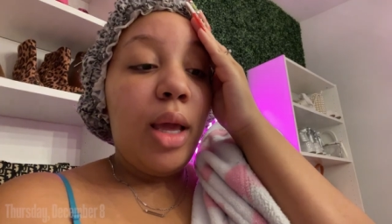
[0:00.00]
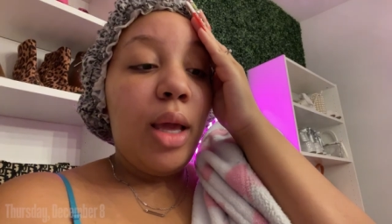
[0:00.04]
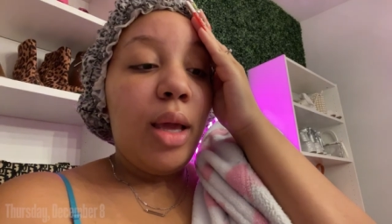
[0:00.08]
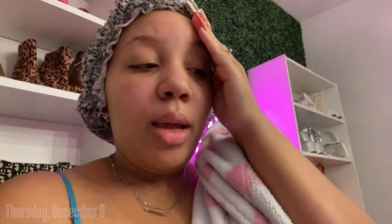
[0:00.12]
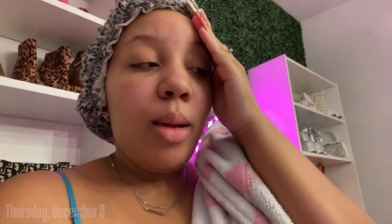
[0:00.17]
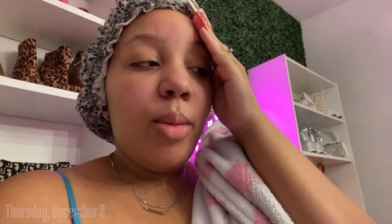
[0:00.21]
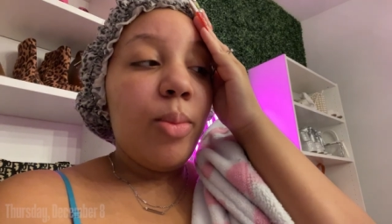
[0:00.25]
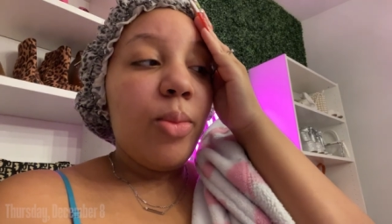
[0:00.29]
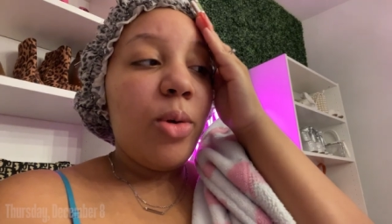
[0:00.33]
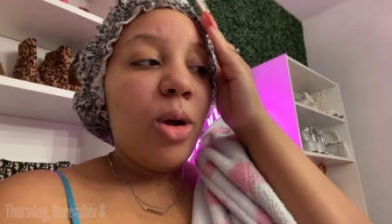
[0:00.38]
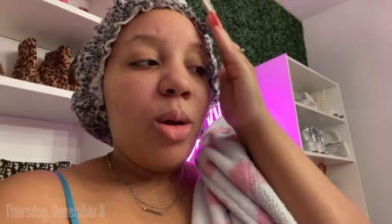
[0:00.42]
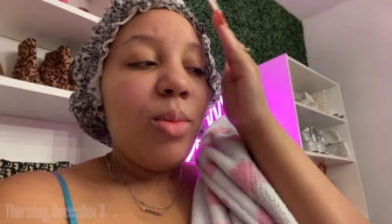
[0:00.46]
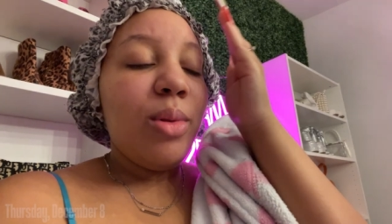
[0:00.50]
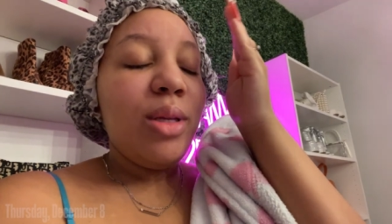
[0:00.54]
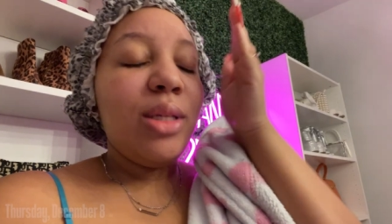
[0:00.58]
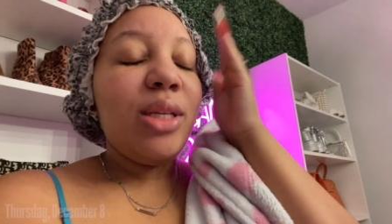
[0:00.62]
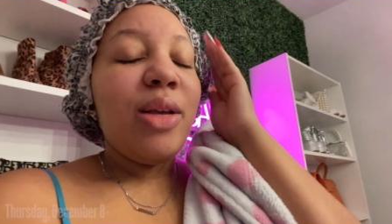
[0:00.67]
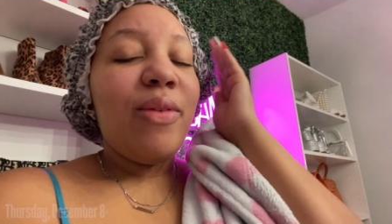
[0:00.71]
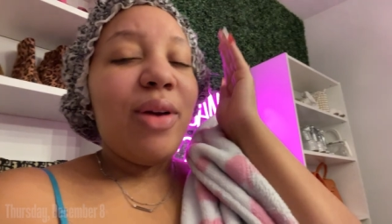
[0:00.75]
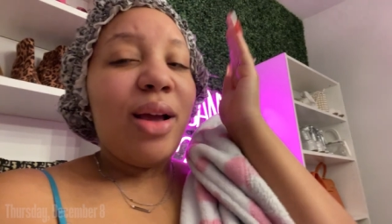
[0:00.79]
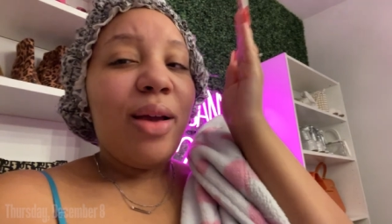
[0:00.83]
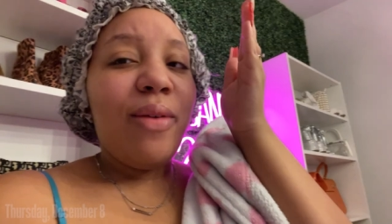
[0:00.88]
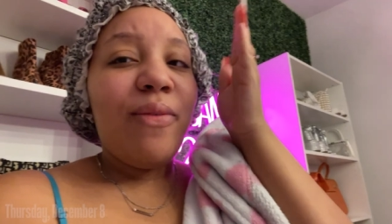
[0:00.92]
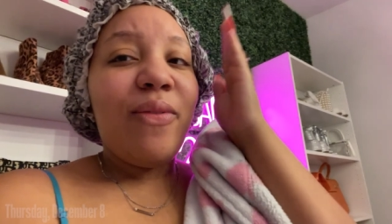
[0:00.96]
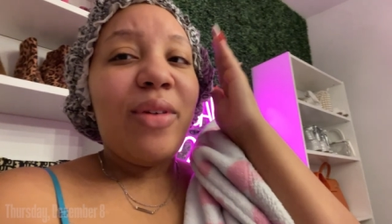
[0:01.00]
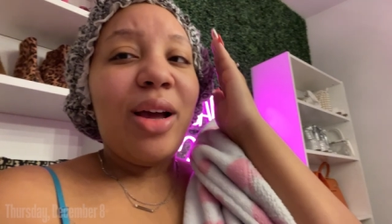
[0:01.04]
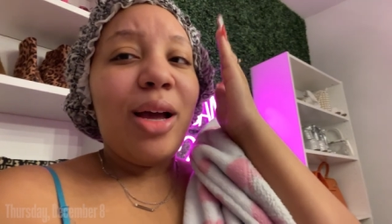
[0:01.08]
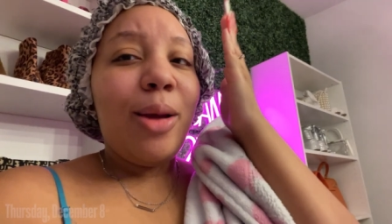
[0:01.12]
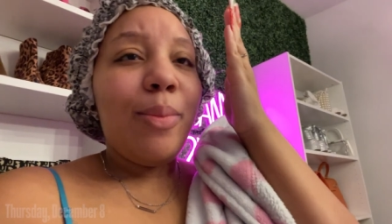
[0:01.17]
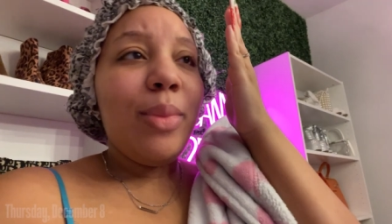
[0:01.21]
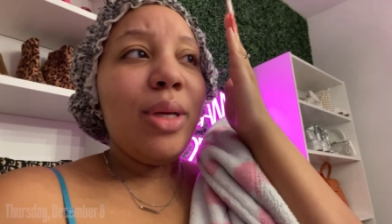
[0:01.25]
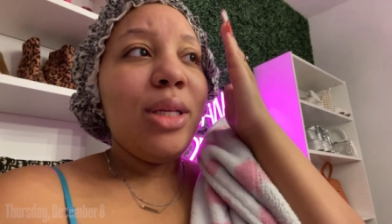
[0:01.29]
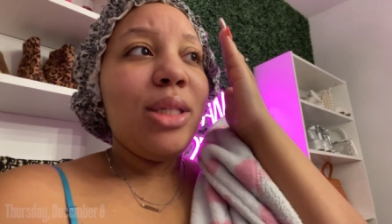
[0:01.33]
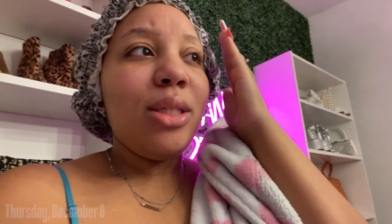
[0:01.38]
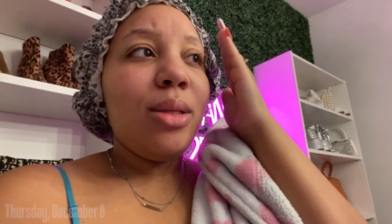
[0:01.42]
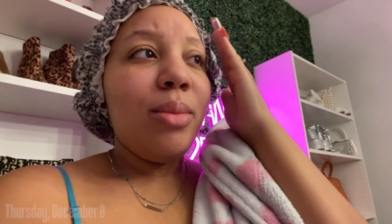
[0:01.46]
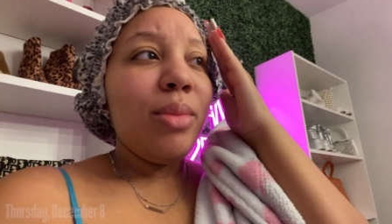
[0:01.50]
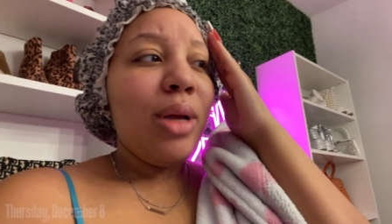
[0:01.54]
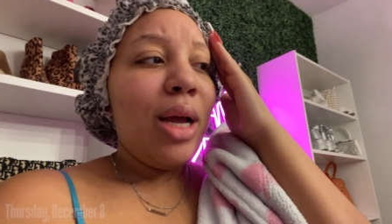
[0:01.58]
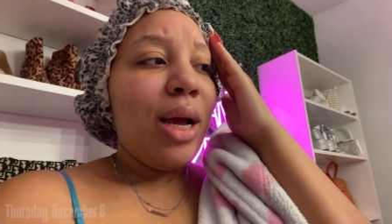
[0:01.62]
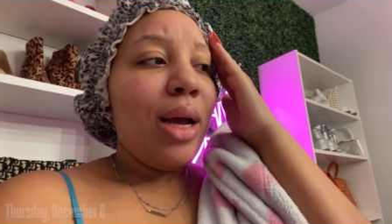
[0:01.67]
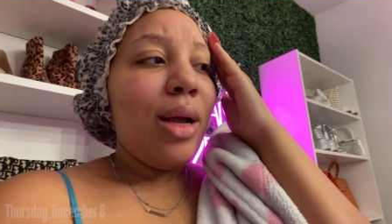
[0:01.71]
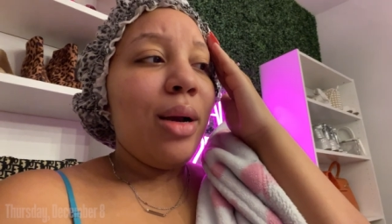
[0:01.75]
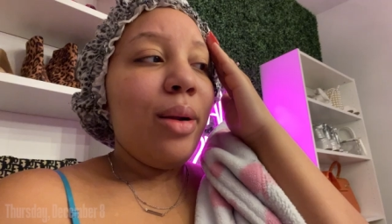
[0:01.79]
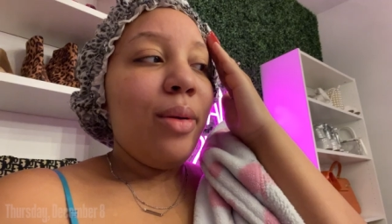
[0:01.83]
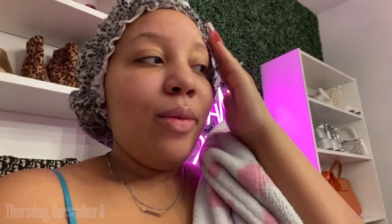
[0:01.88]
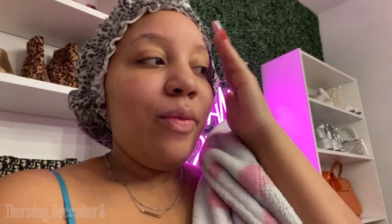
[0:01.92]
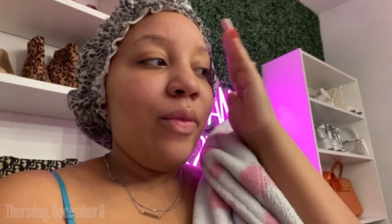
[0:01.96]
and probably see if I can find me some
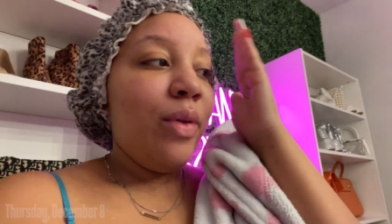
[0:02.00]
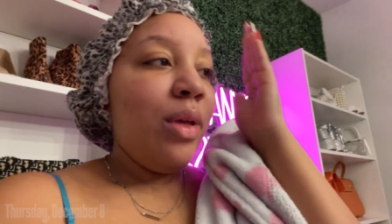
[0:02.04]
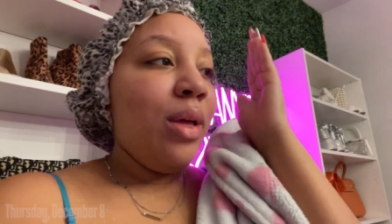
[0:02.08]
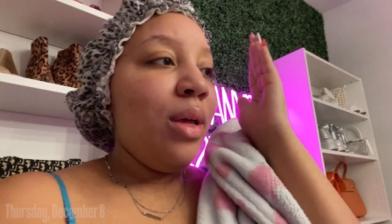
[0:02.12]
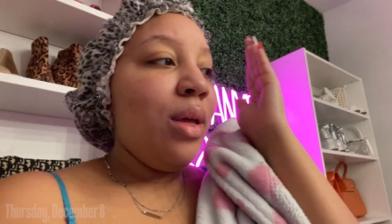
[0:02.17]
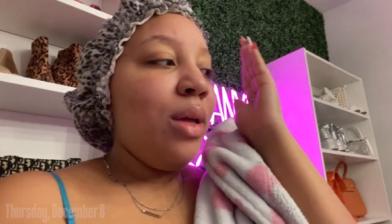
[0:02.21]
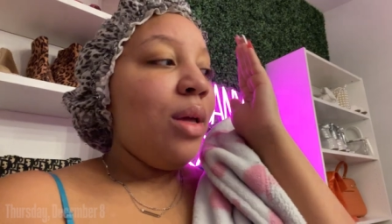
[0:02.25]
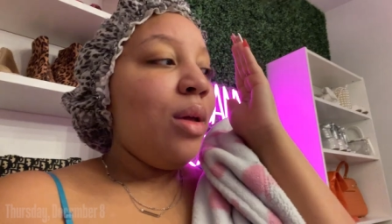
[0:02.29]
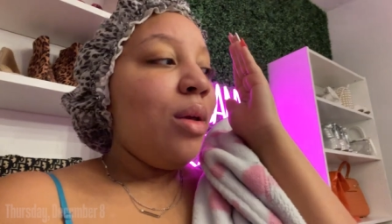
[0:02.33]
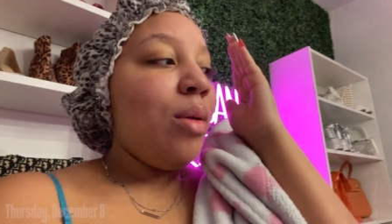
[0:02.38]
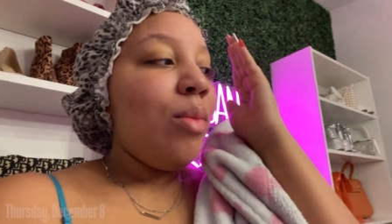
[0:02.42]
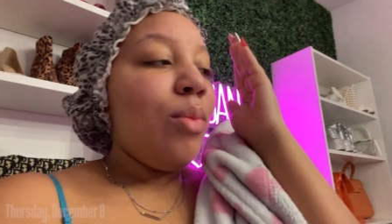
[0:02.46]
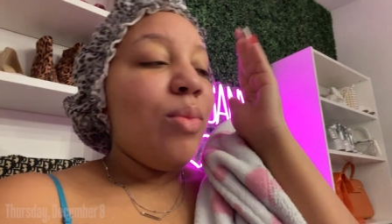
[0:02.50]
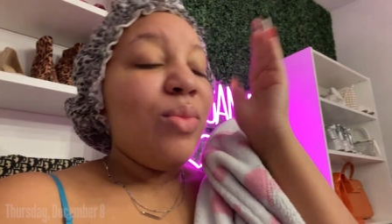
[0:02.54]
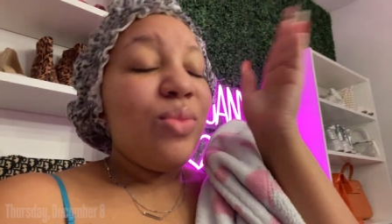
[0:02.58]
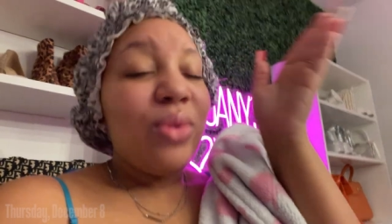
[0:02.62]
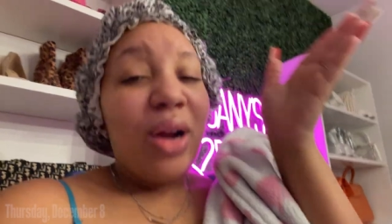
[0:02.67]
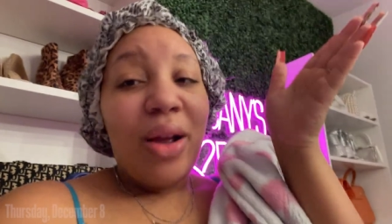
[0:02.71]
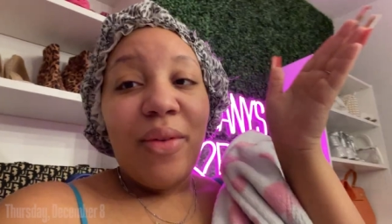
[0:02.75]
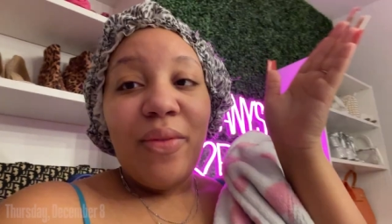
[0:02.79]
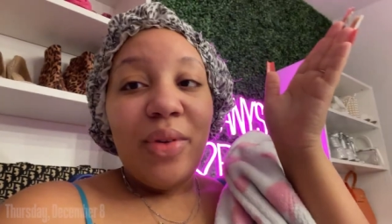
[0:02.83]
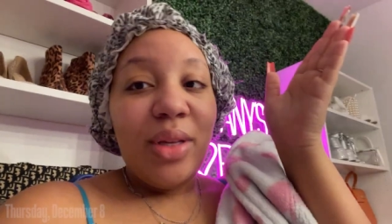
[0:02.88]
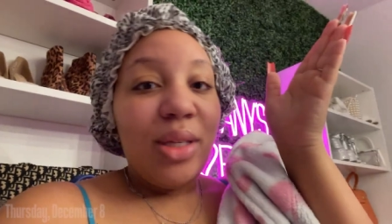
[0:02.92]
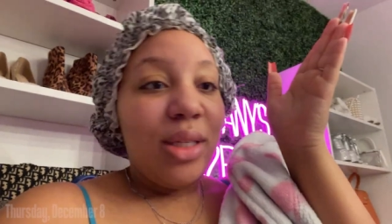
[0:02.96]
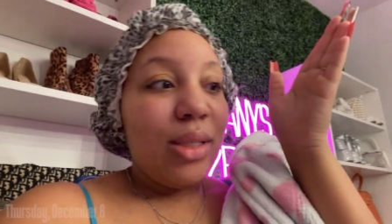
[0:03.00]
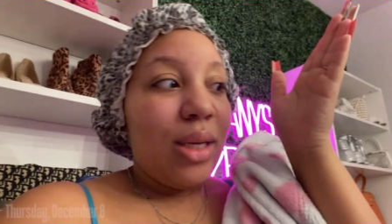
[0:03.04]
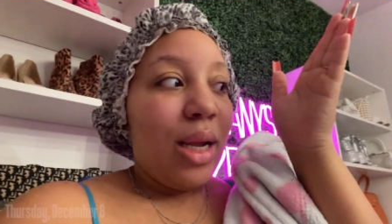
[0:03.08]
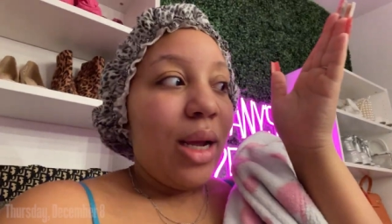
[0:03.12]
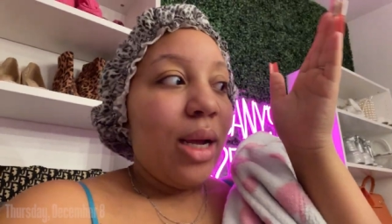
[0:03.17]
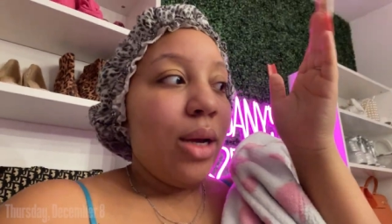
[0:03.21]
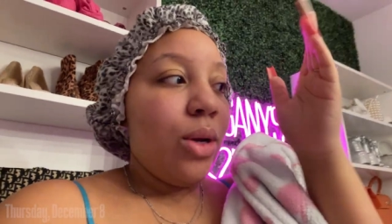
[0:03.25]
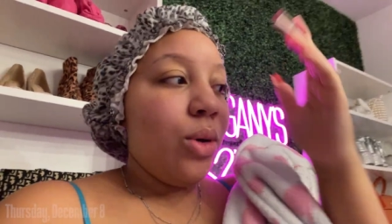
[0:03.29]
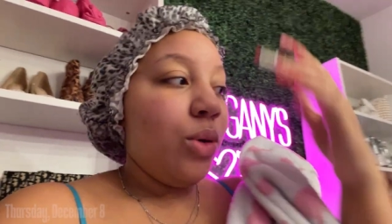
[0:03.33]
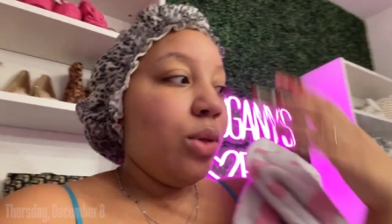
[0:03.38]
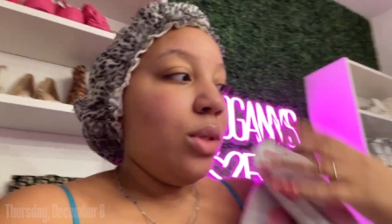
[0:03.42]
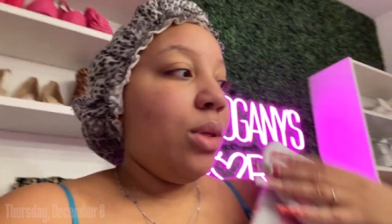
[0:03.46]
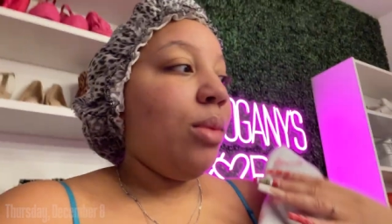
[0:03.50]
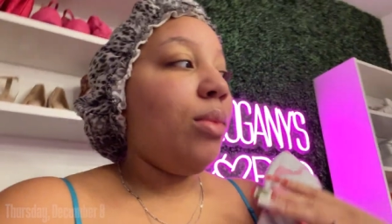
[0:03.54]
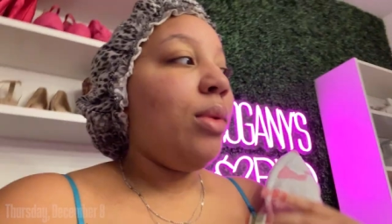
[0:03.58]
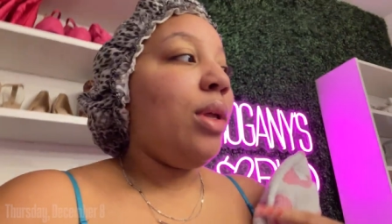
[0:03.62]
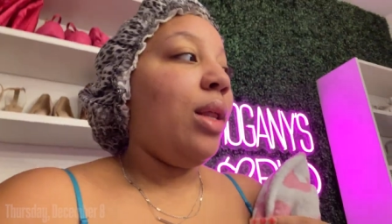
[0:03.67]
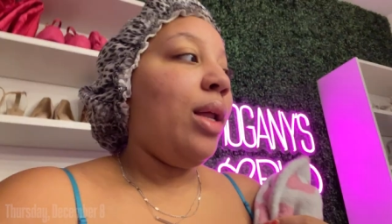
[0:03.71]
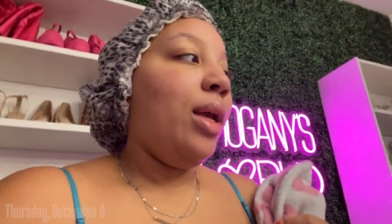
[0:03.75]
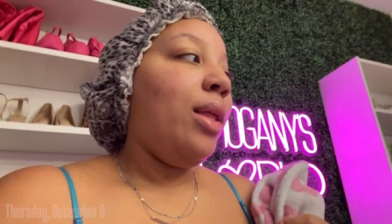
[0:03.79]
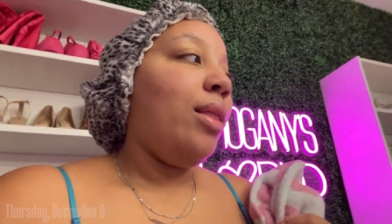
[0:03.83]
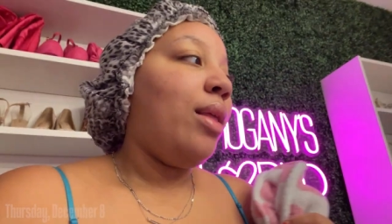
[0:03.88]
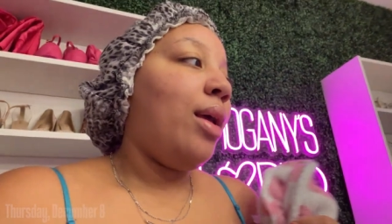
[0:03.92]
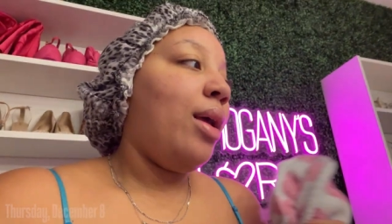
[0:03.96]
kind of breakfast snack or
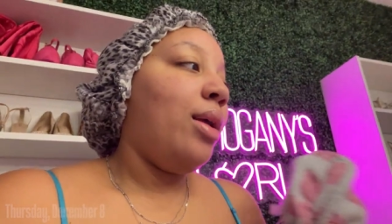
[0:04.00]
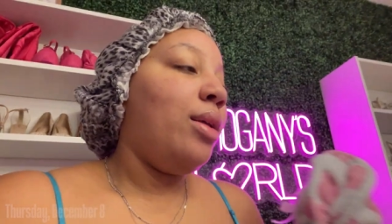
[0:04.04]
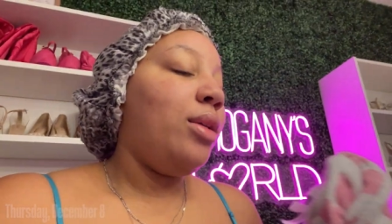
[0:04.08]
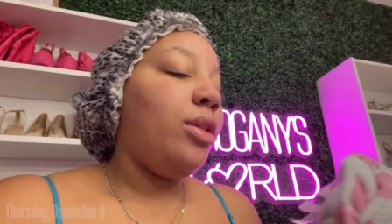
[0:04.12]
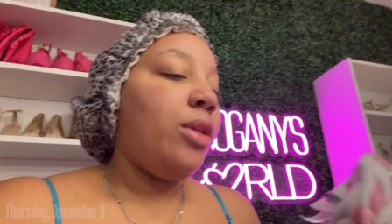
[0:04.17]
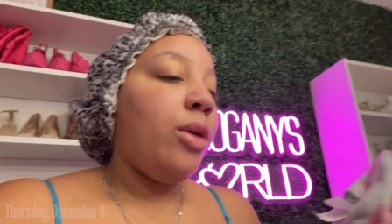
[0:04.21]
something like that.